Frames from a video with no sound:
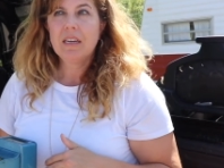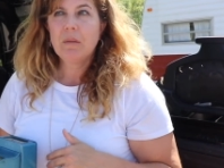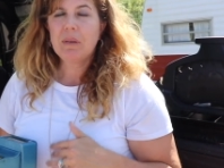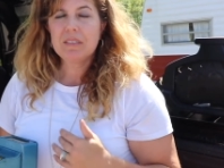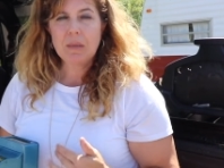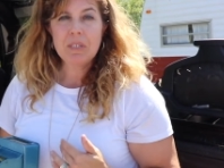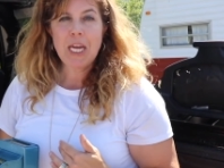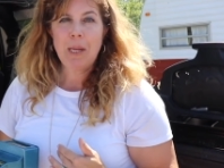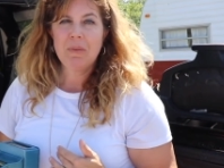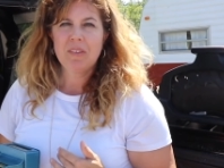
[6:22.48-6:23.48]
But
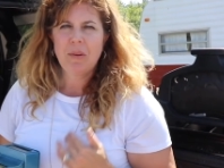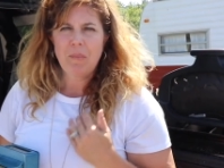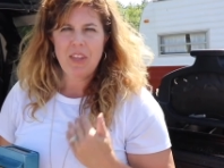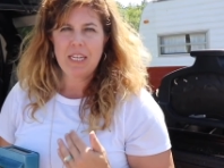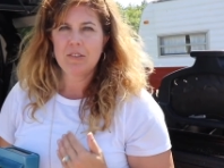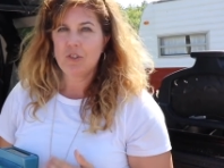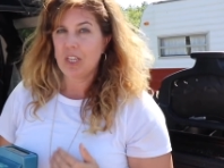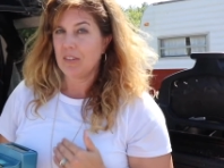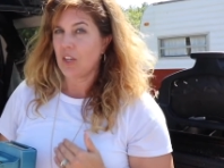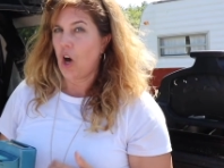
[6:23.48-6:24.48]
sometimes some things
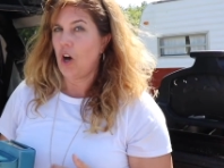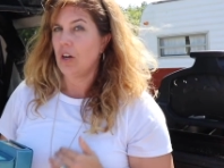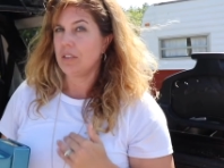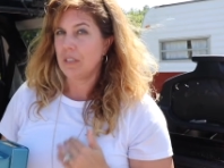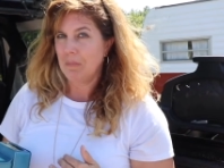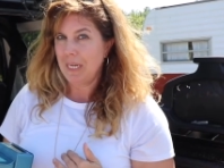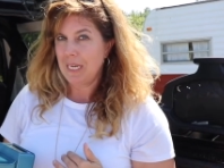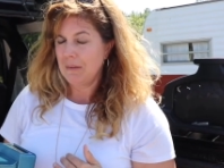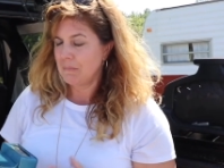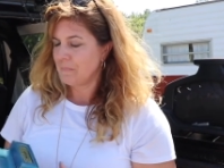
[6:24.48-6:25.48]
just call to
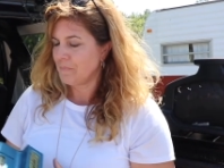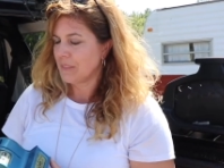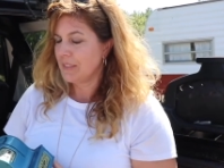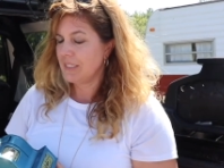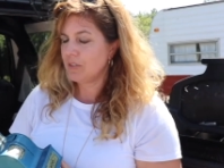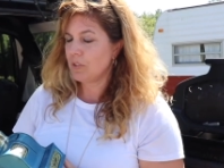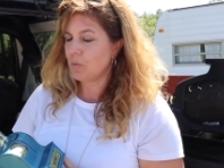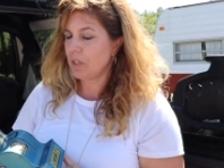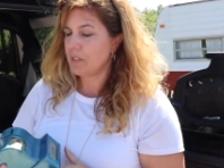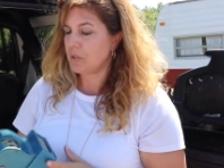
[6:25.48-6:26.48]
me. This was
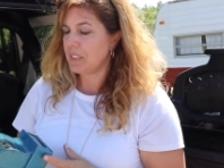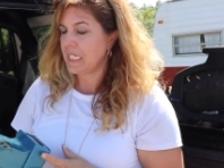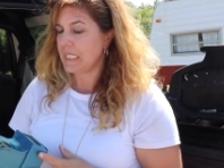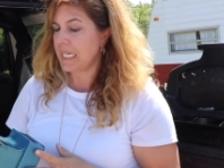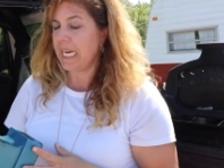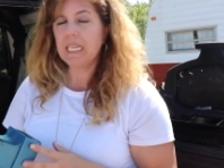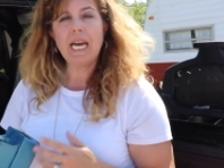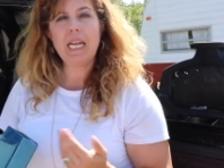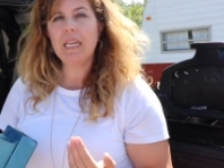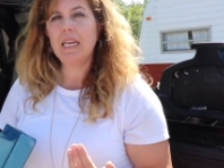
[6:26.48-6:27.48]
one of those things. I had
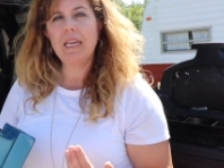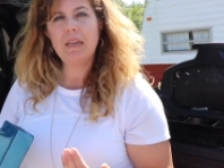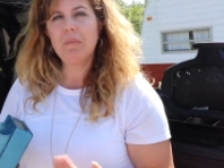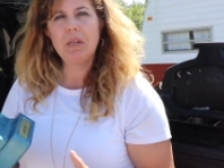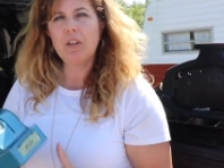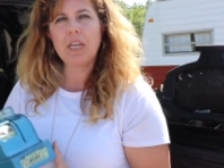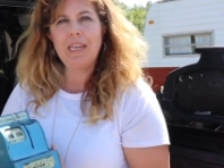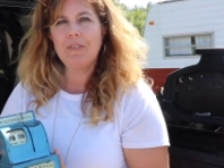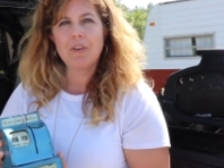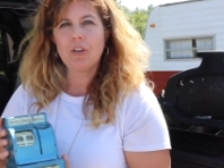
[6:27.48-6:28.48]
not been
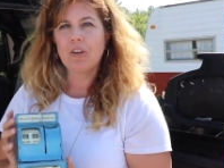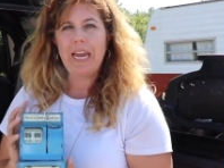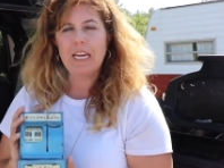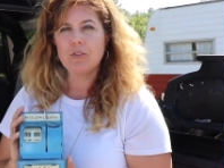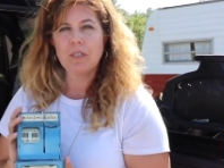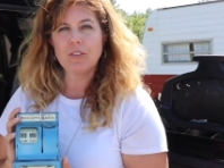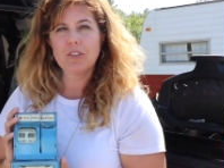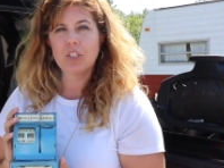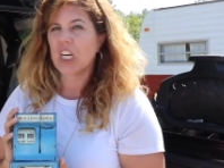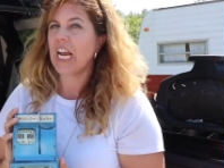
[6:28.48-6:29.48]
looking for a little cash
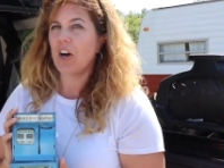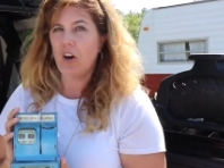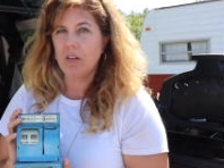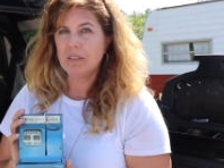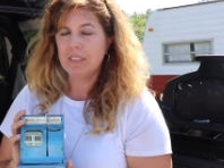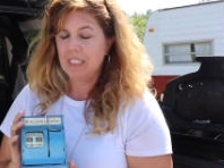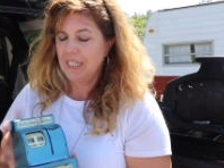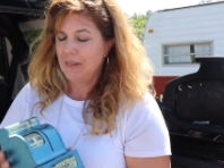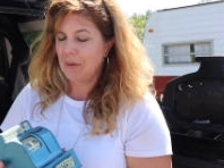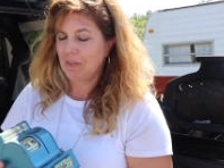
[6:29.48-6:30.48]
register at all.
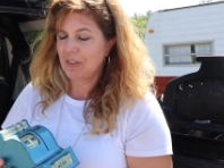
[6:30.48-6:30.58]
But for